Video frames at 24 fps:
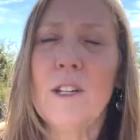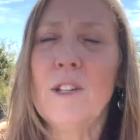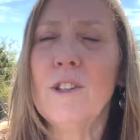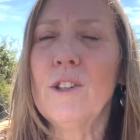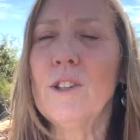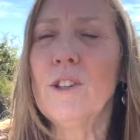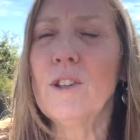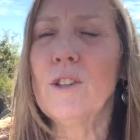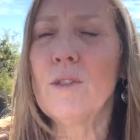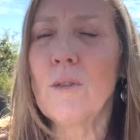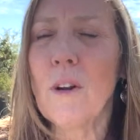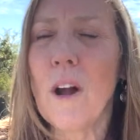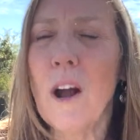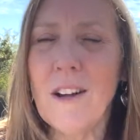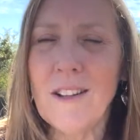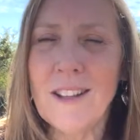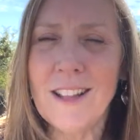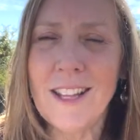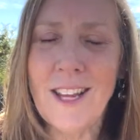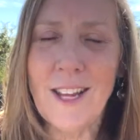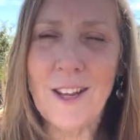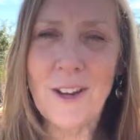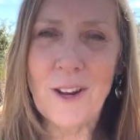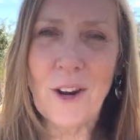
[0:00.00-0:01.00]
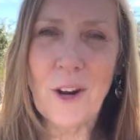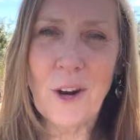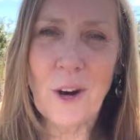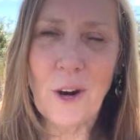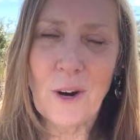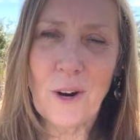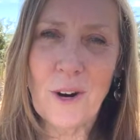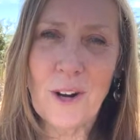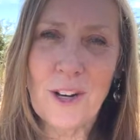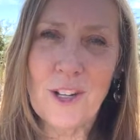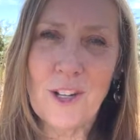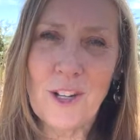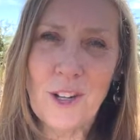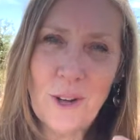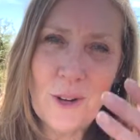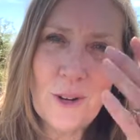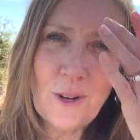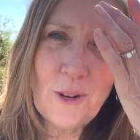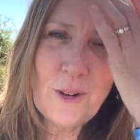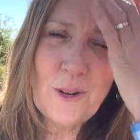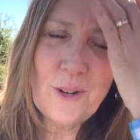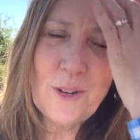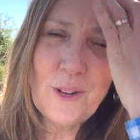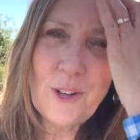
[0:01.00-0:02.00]
strongly encourage
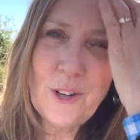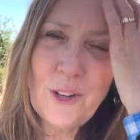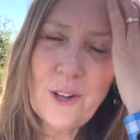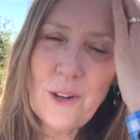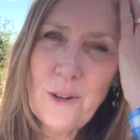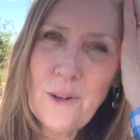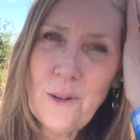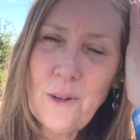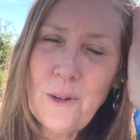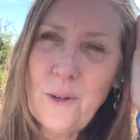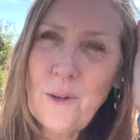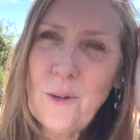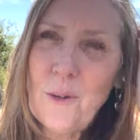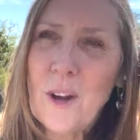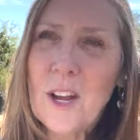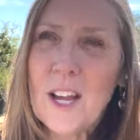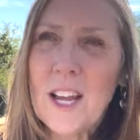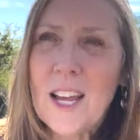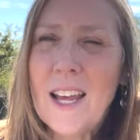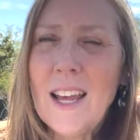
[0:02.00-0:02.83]
you to